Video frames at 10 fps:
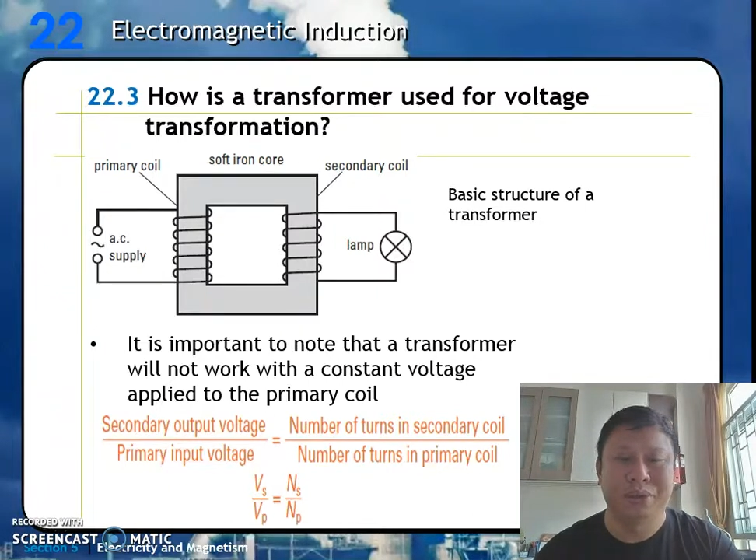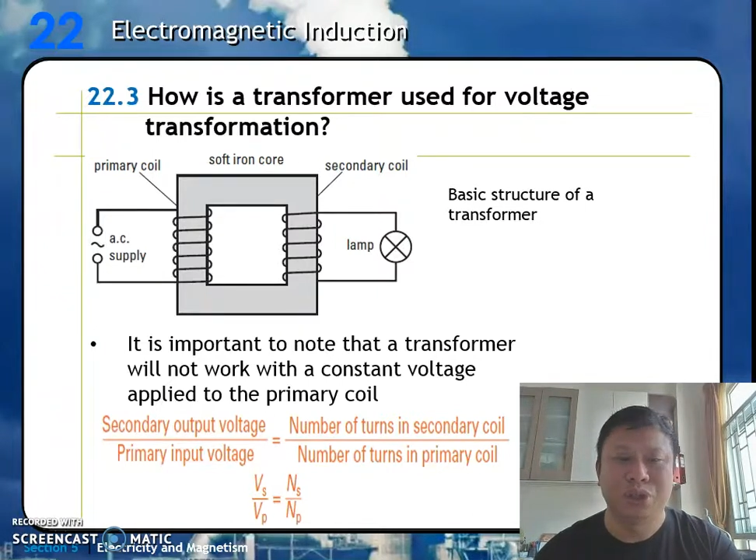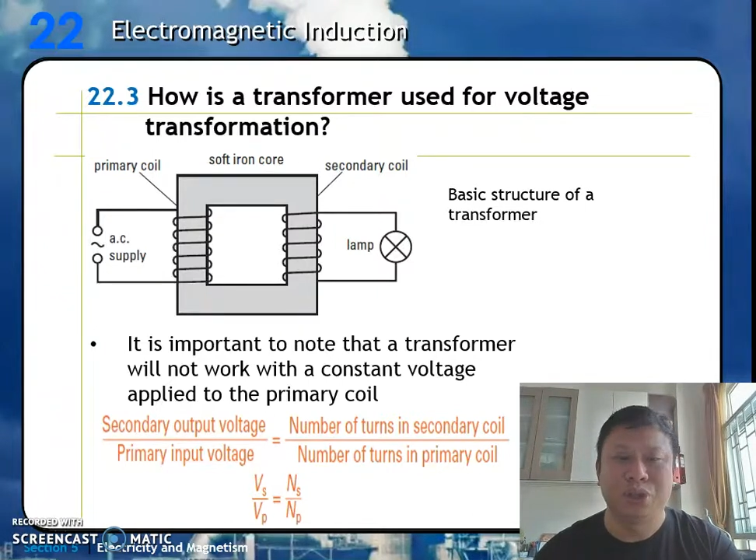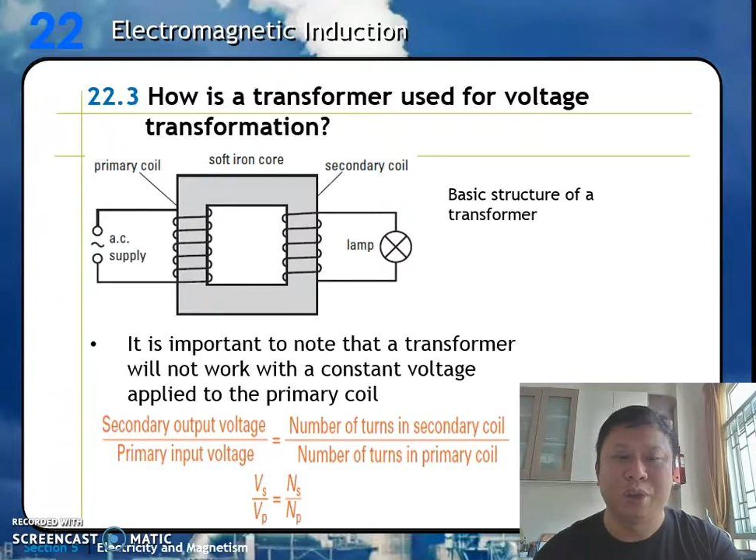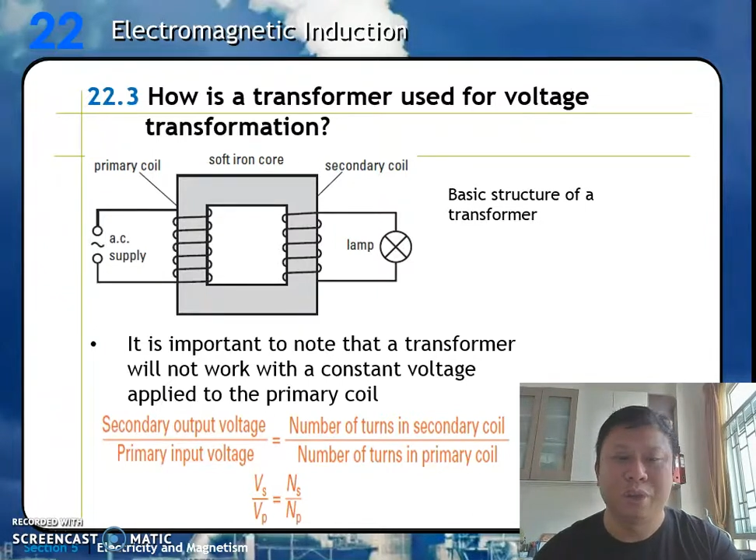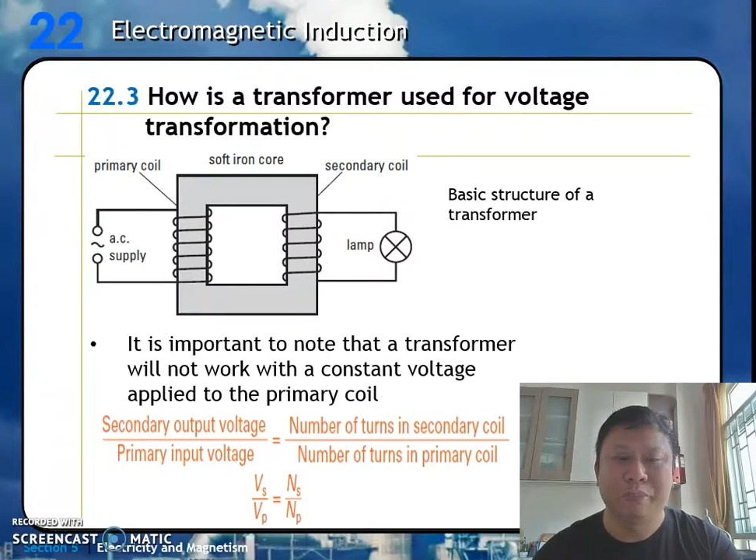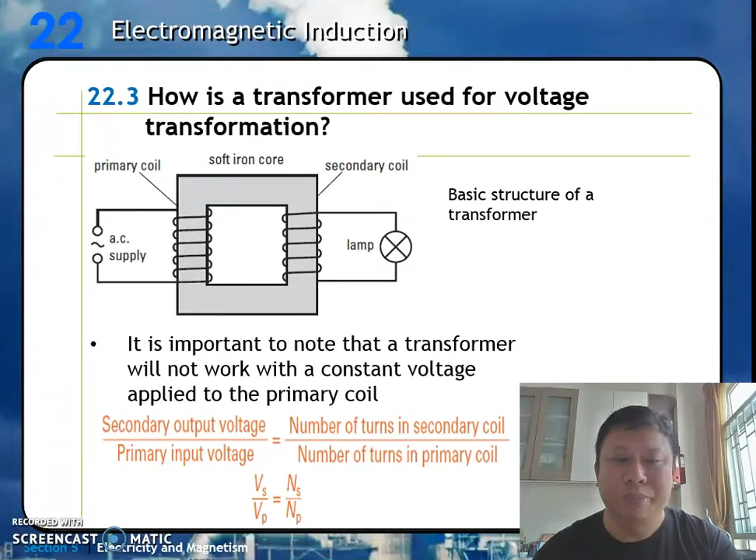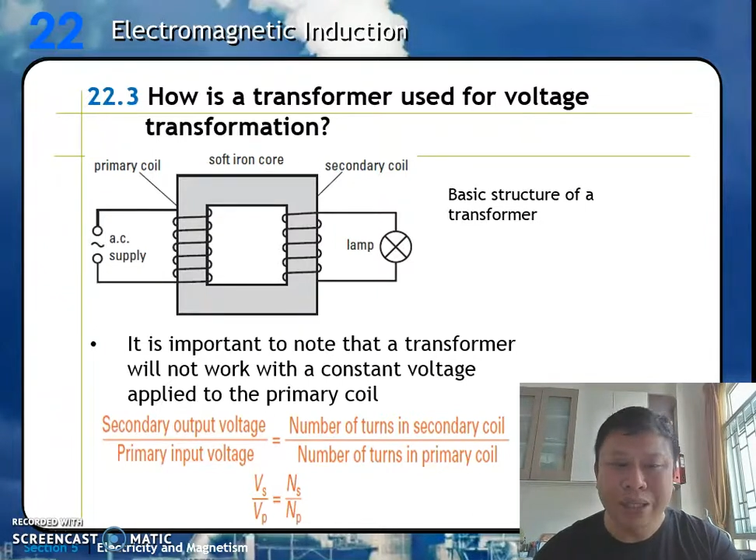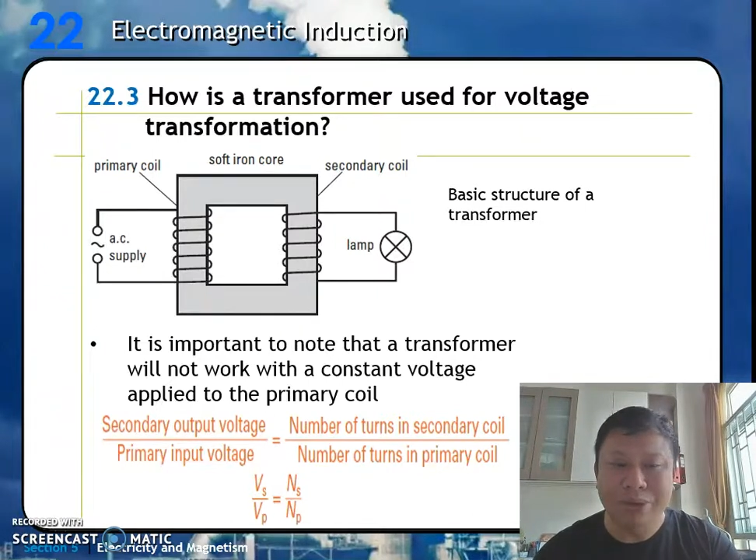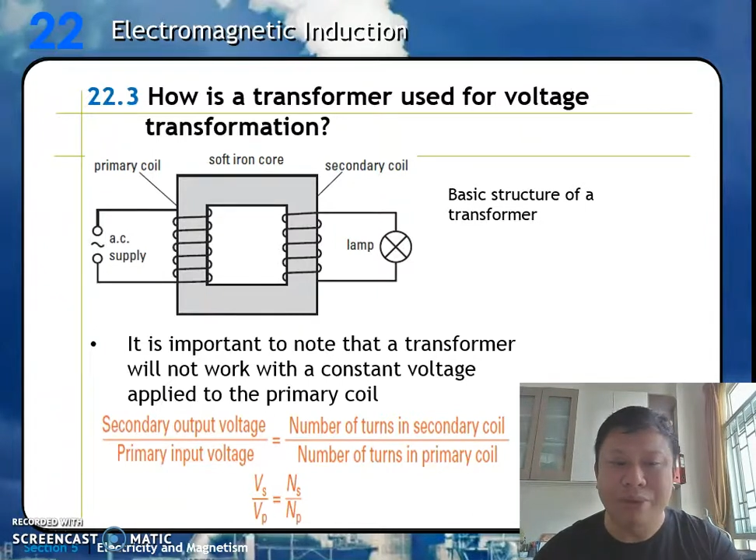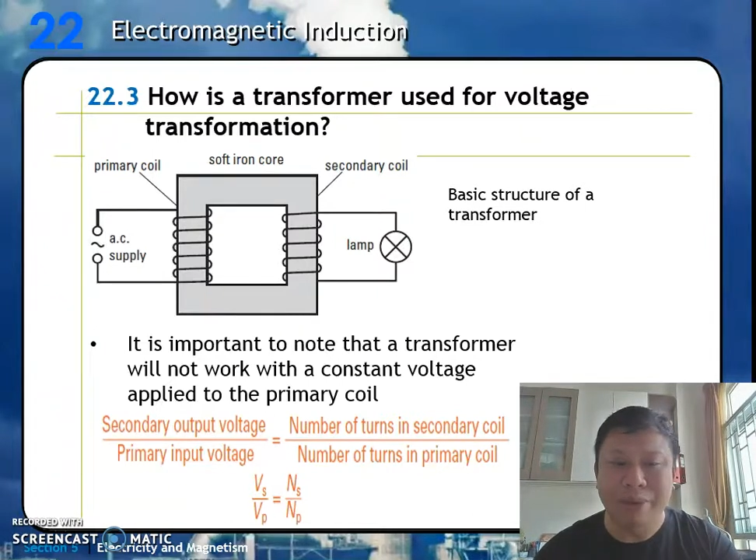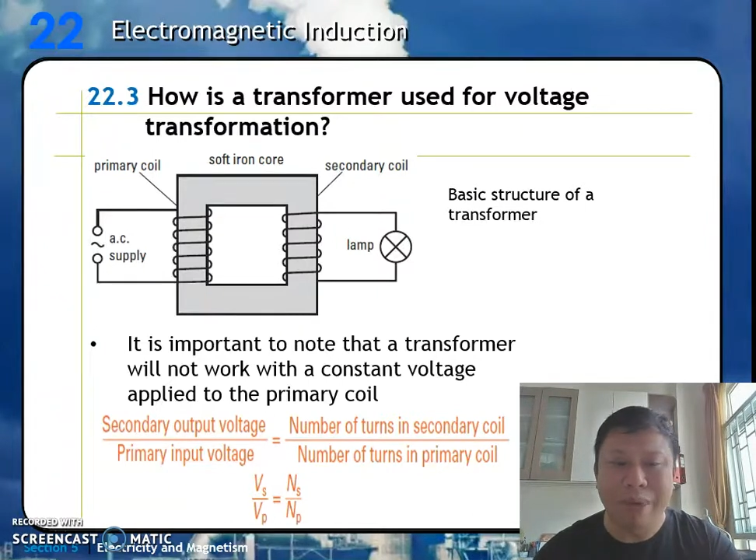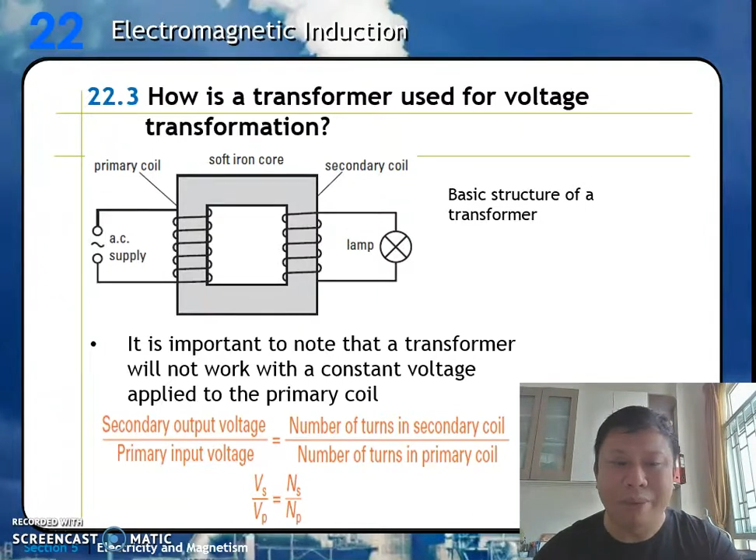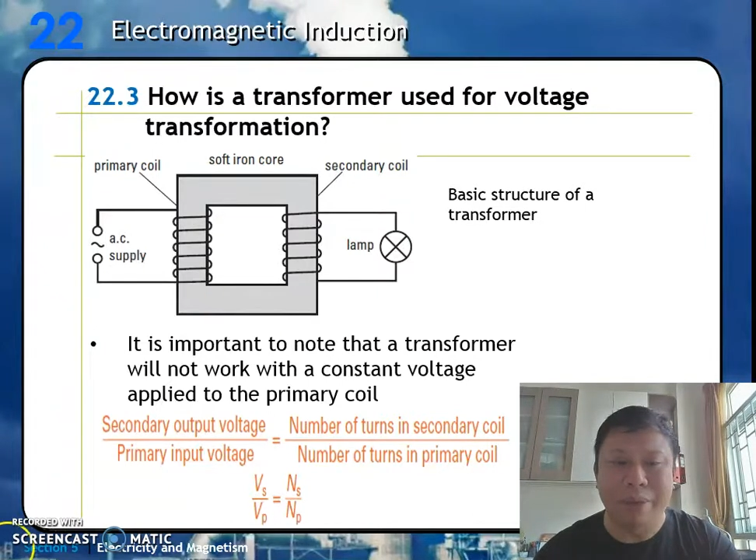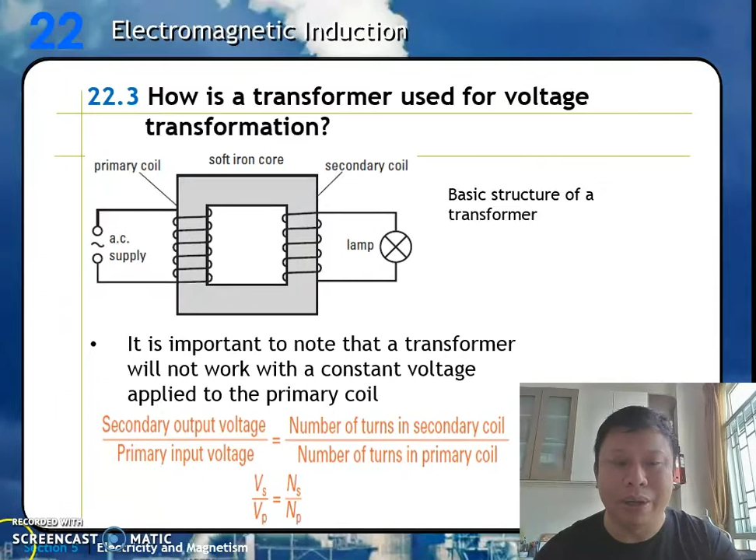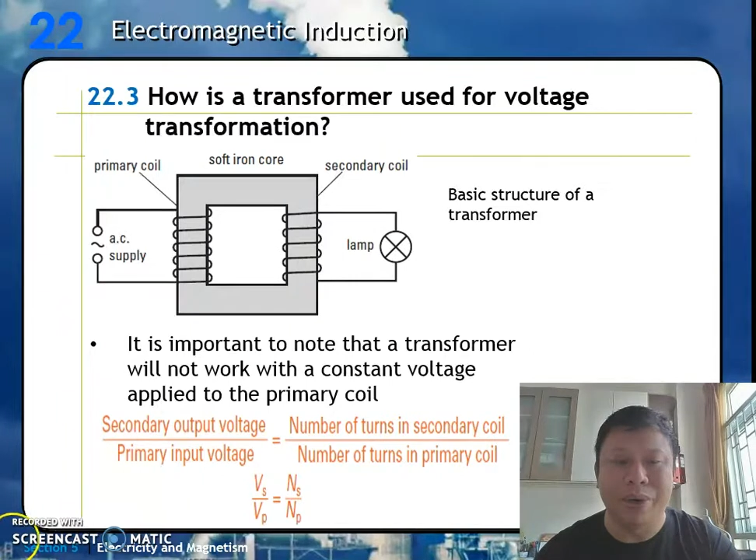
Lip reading: So please remember,